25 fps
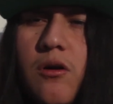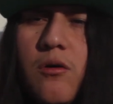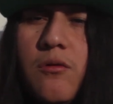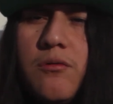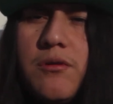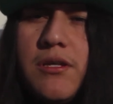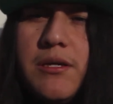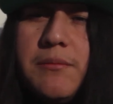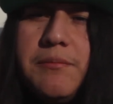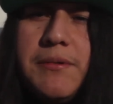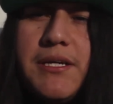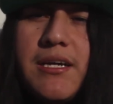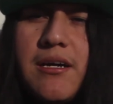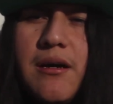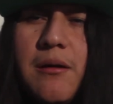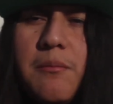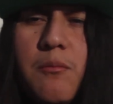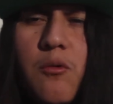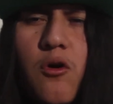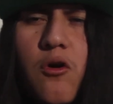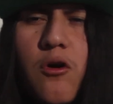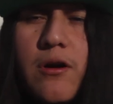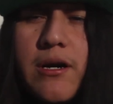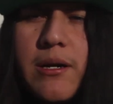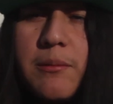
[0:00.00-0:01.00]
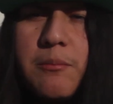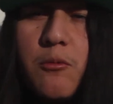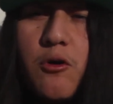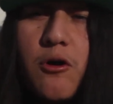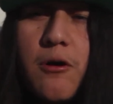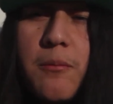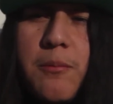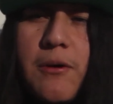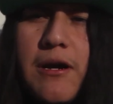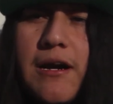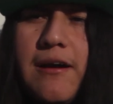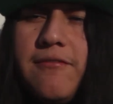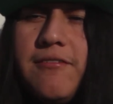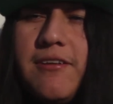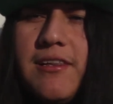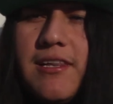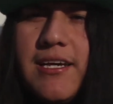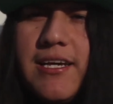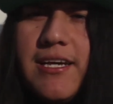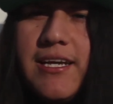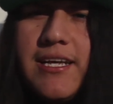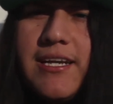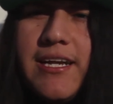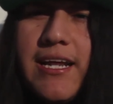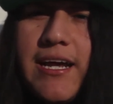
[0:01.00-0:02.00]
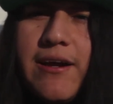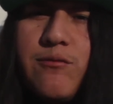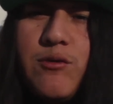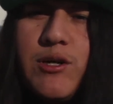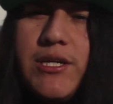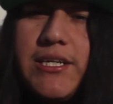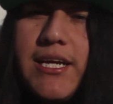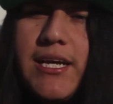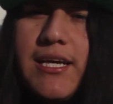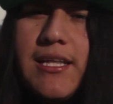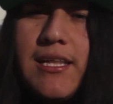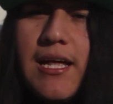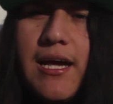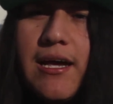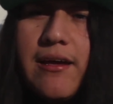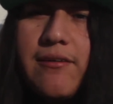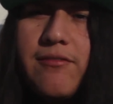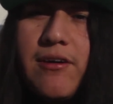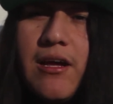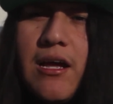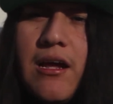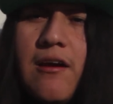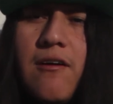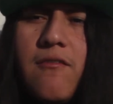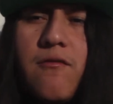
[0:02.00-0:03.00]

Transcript: only become more and more prevalent in everyday life.